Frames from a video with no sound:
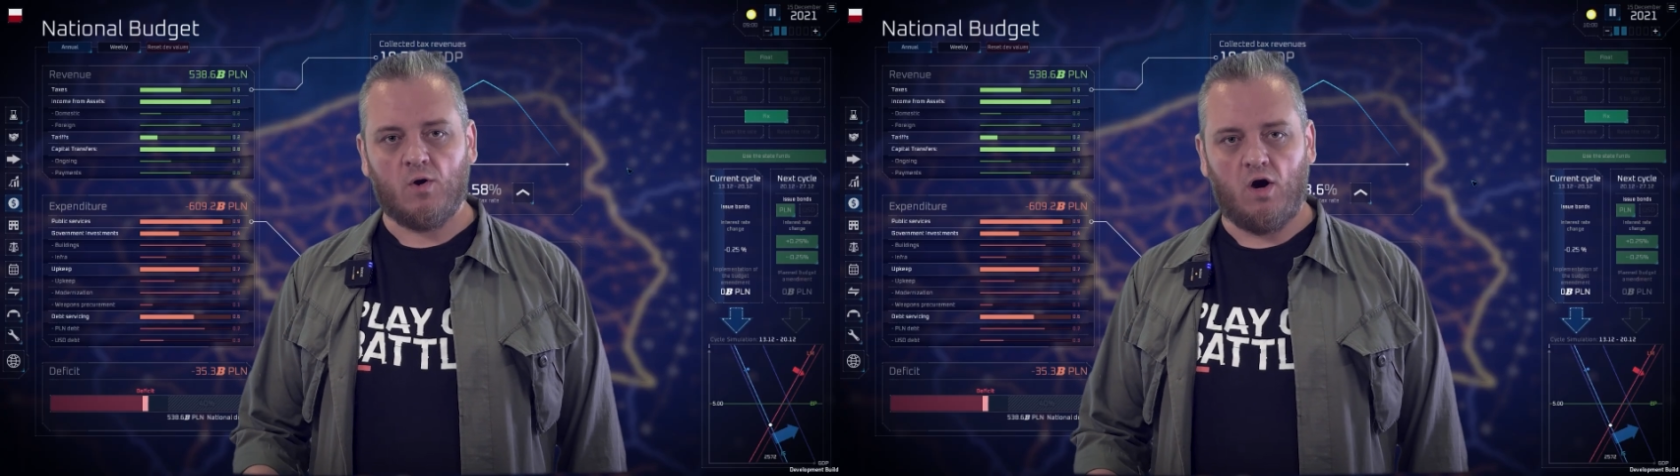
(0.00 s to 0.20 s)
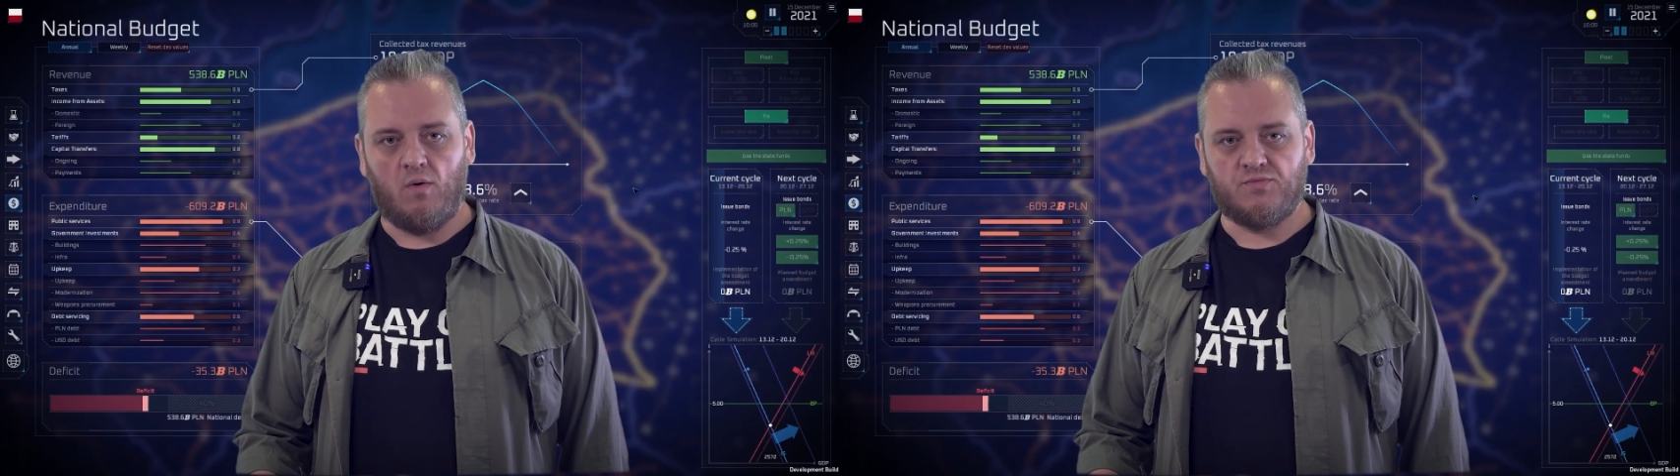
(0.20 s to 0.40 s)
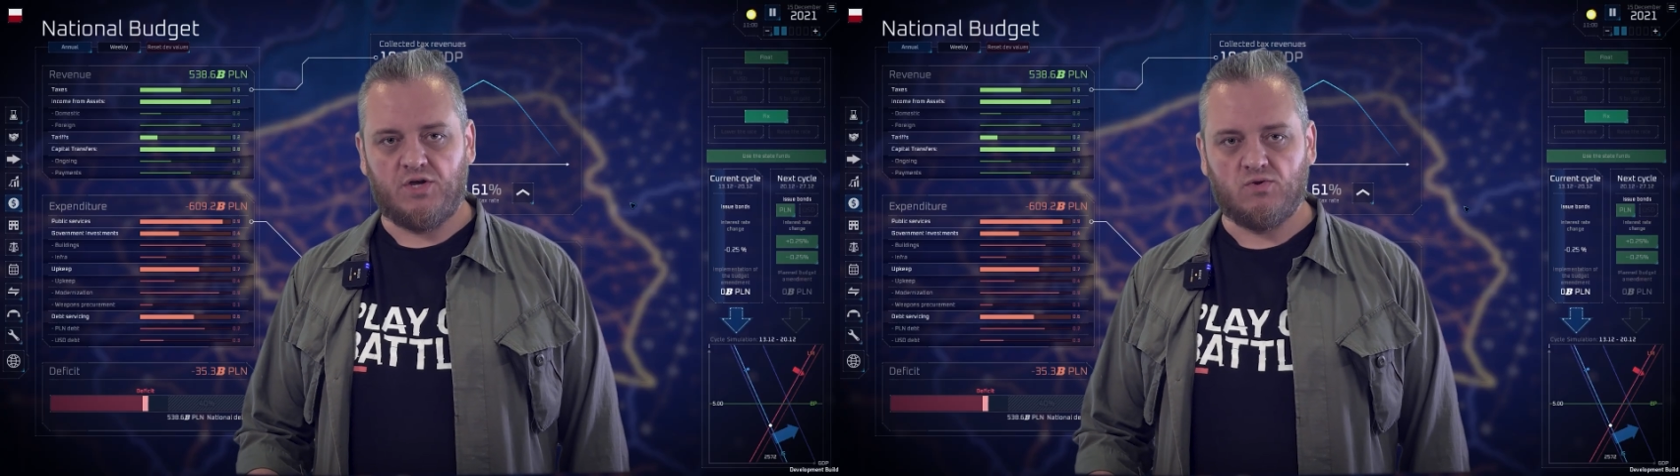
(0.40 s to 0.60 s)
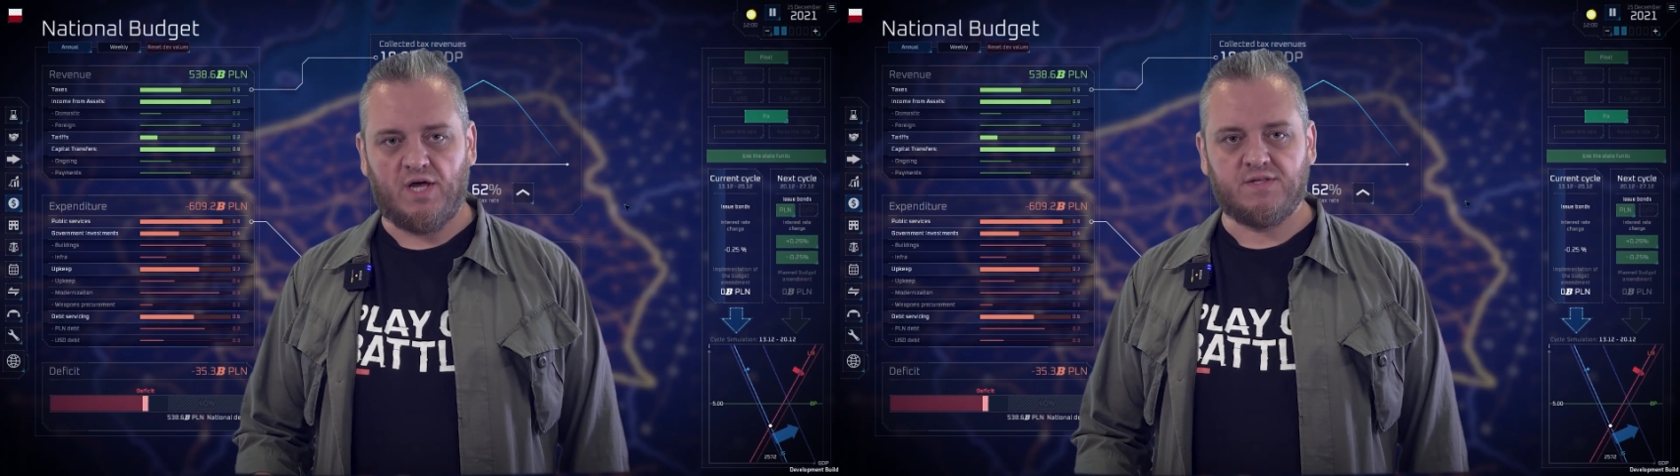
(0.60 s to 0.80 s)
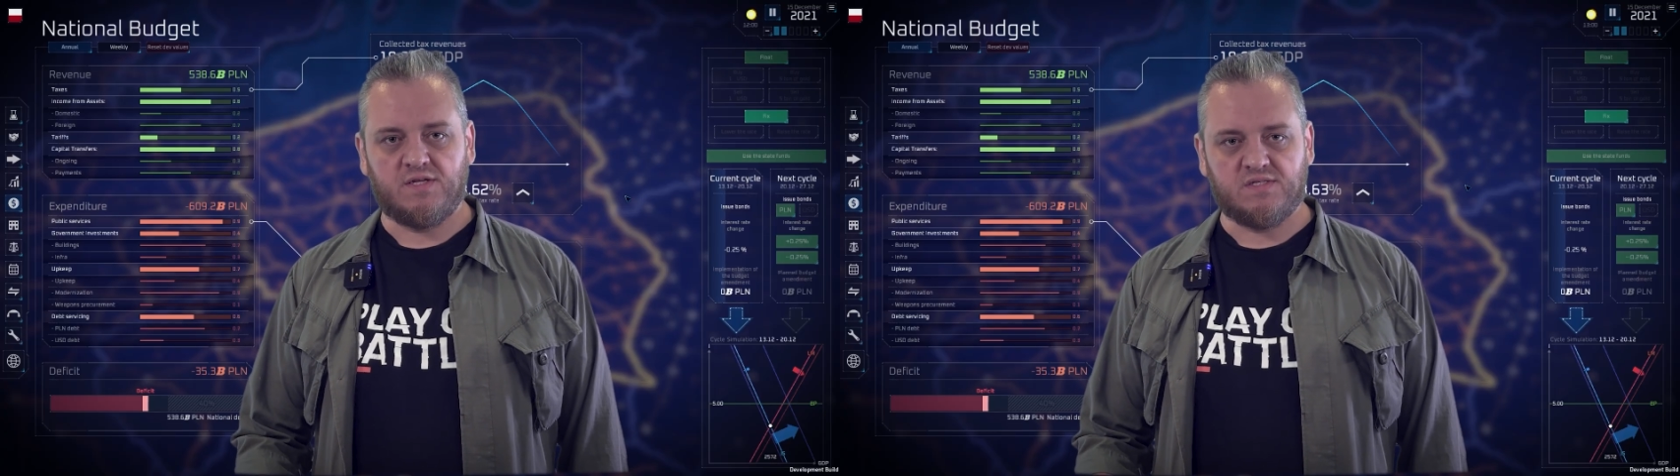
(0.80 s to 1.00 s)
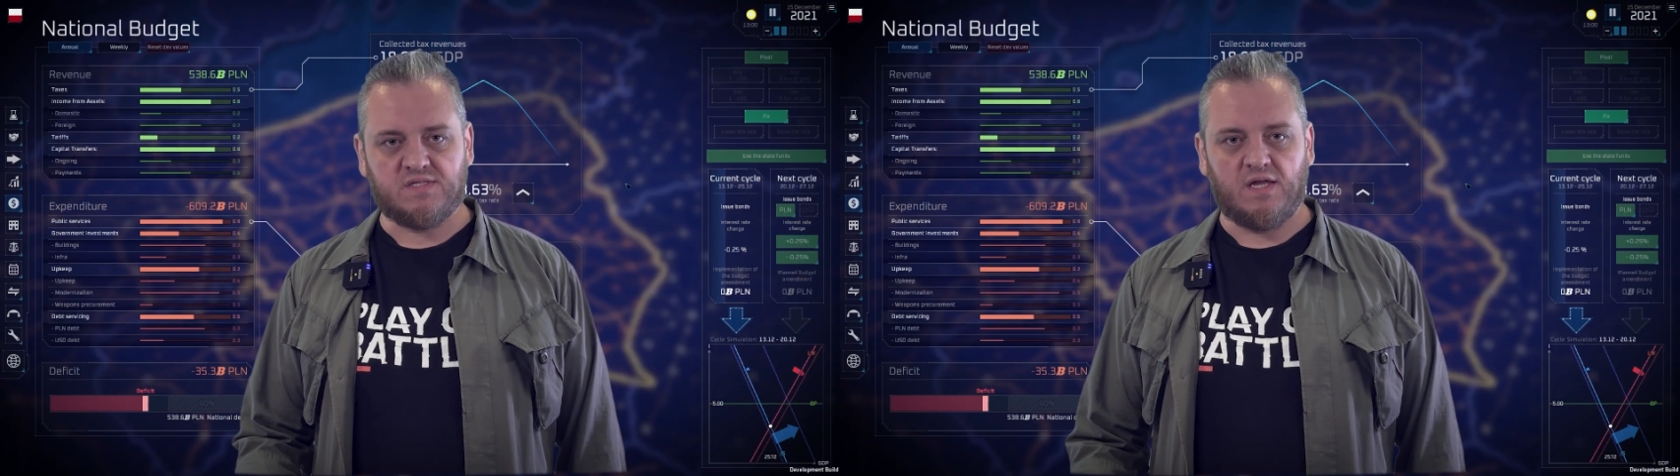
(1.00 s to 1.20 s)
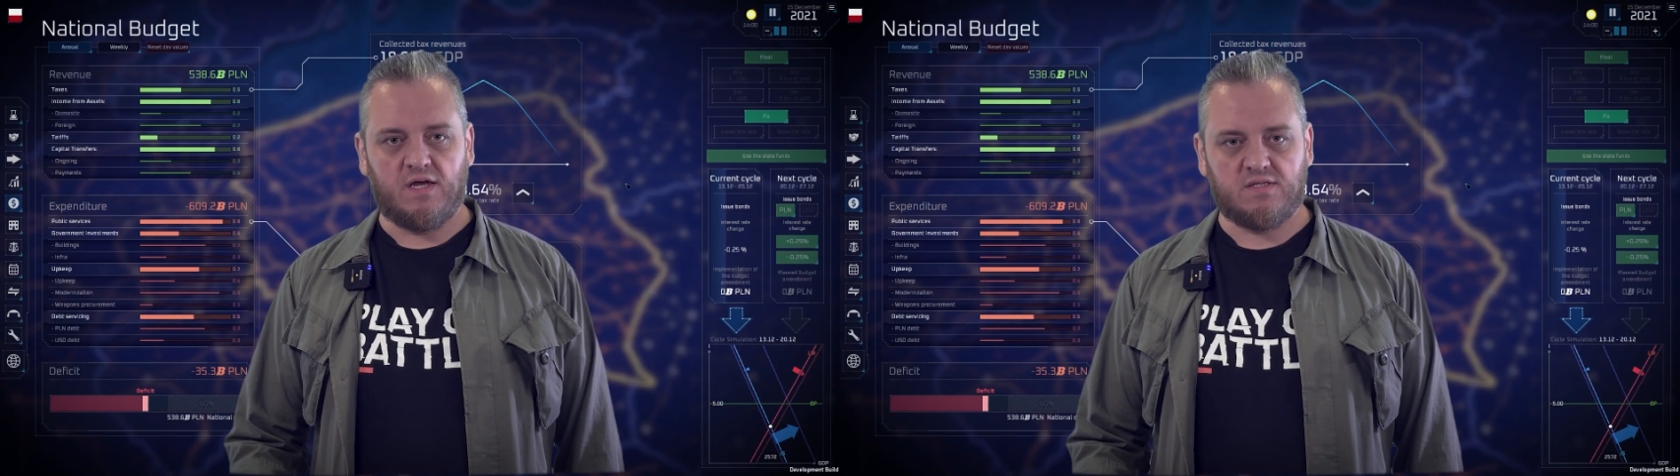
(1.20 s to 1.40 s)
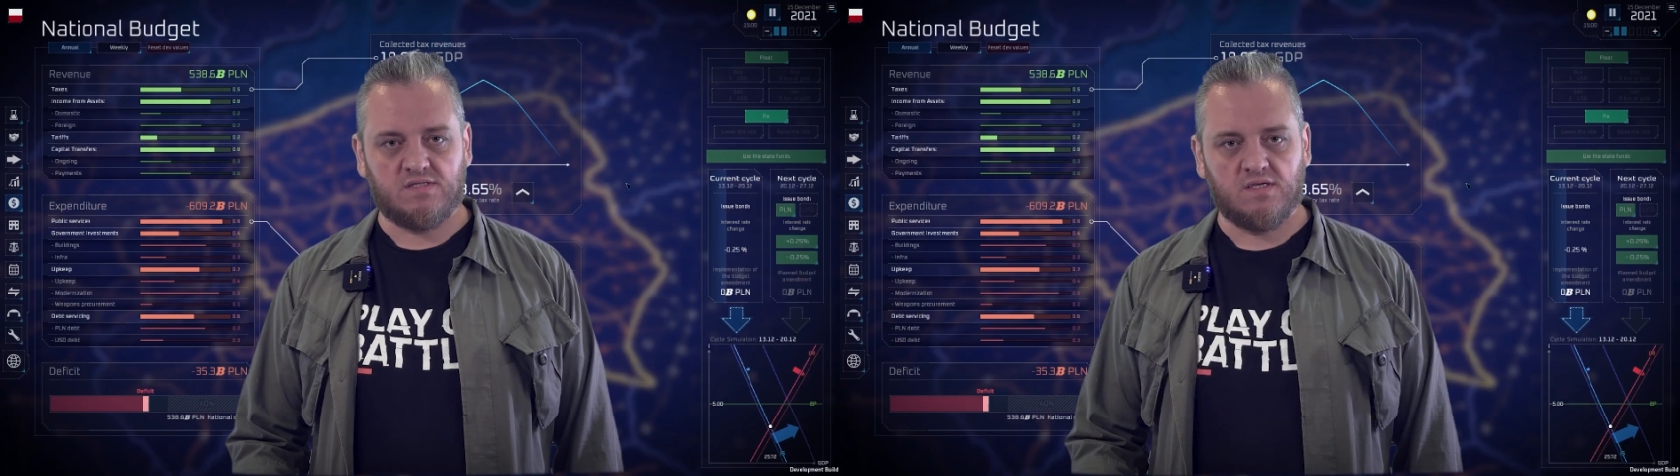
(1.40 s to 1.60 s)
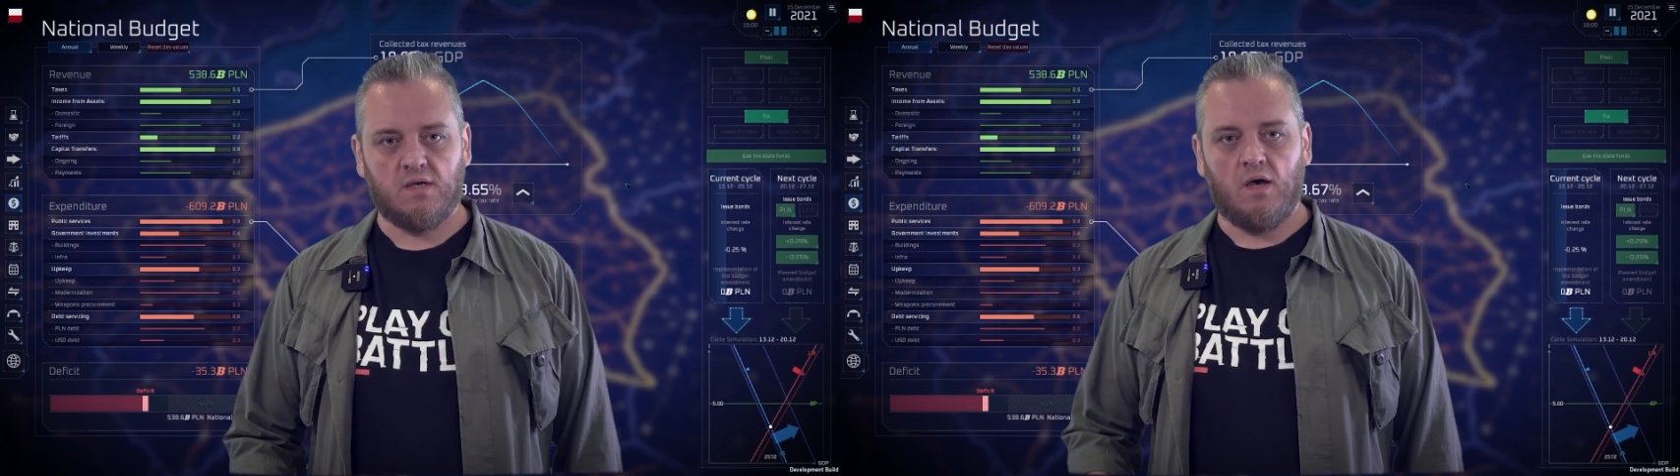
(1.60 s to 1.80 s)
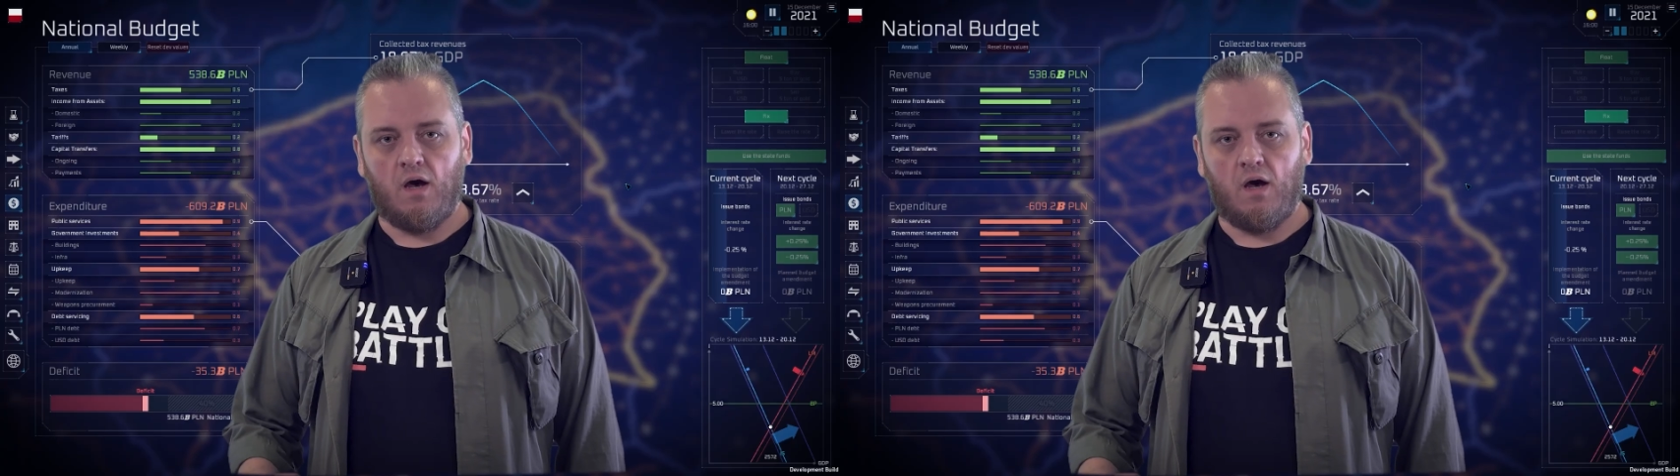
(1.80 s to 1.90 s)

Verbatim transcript: come the United States,